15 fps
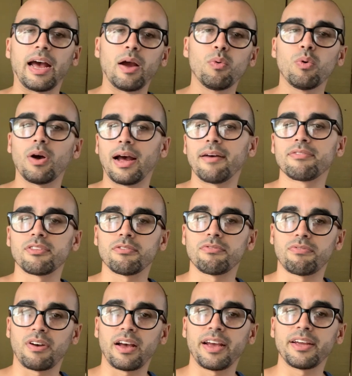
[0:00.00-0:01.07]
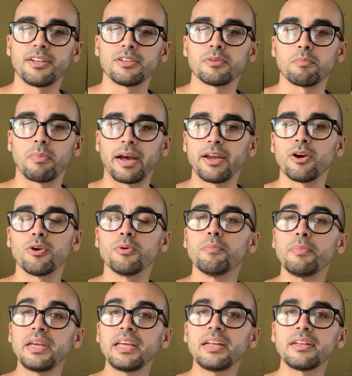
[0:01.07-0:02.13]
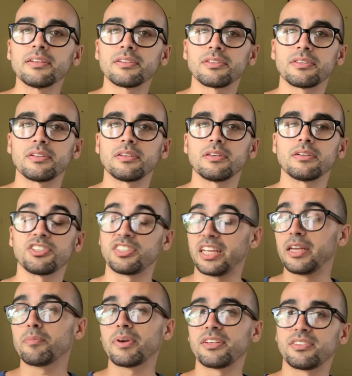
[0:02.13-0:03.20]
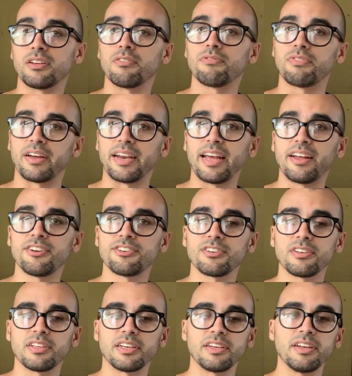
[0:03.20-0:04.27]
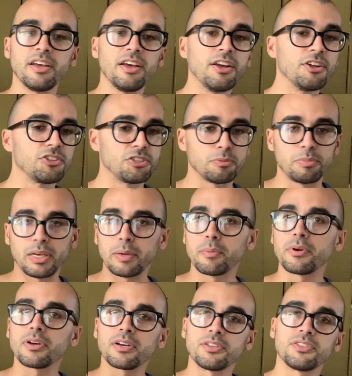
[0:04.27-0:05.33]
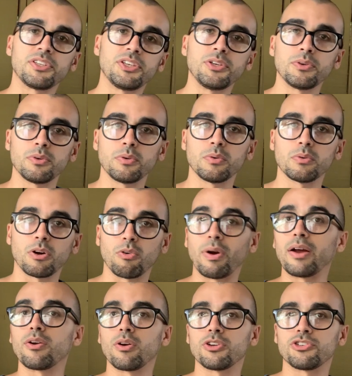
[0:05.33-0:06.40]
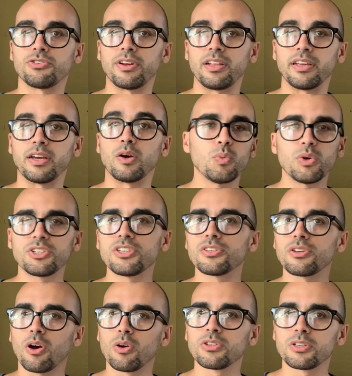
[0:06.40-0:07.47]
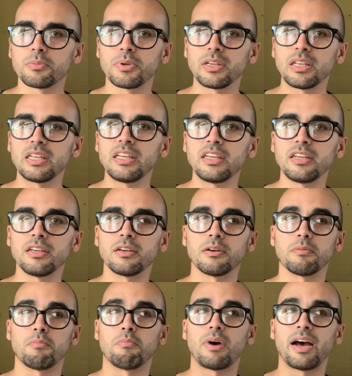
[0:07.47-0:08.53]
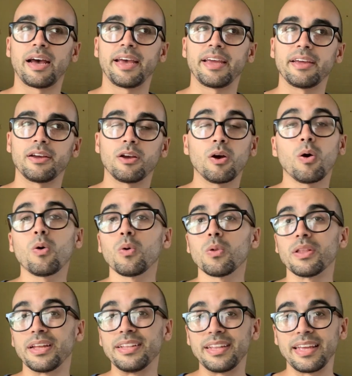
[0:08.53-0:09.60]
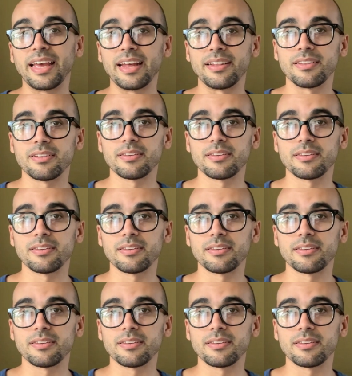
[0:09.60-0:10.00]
I will have to find my own means to sustain myself financially to be able to continue around Australia, which is ultimately my goal in the end.